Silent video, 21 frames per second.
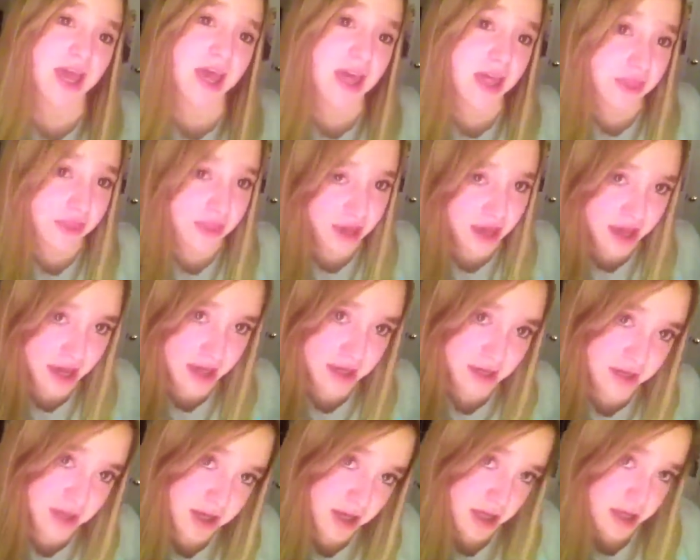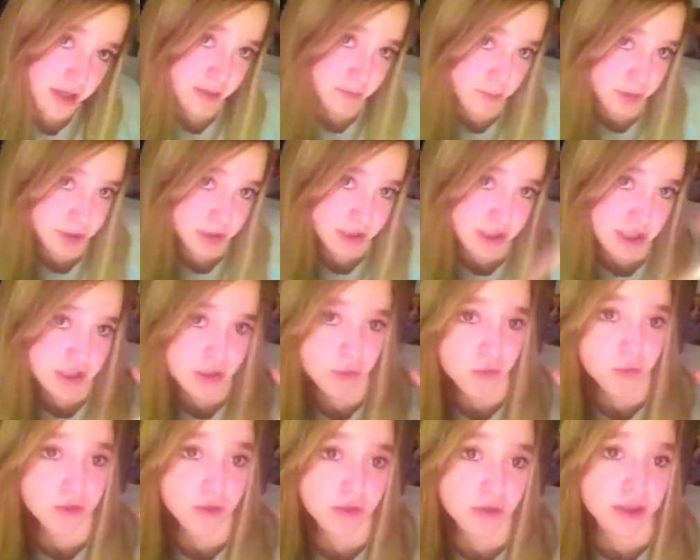And then the person that's
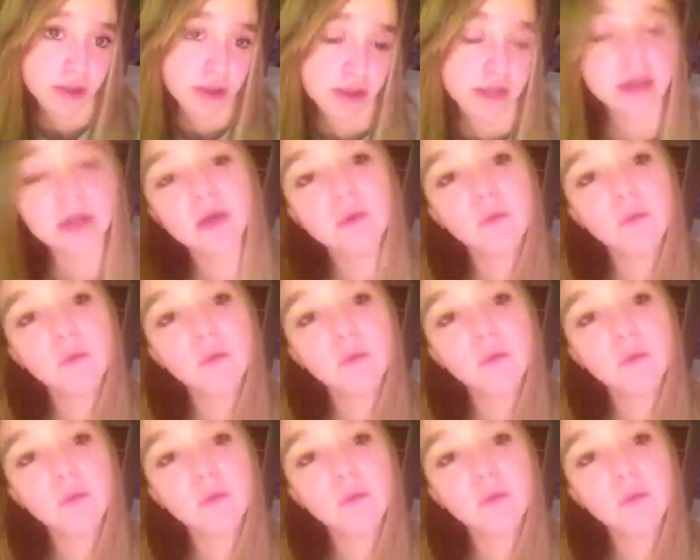ordering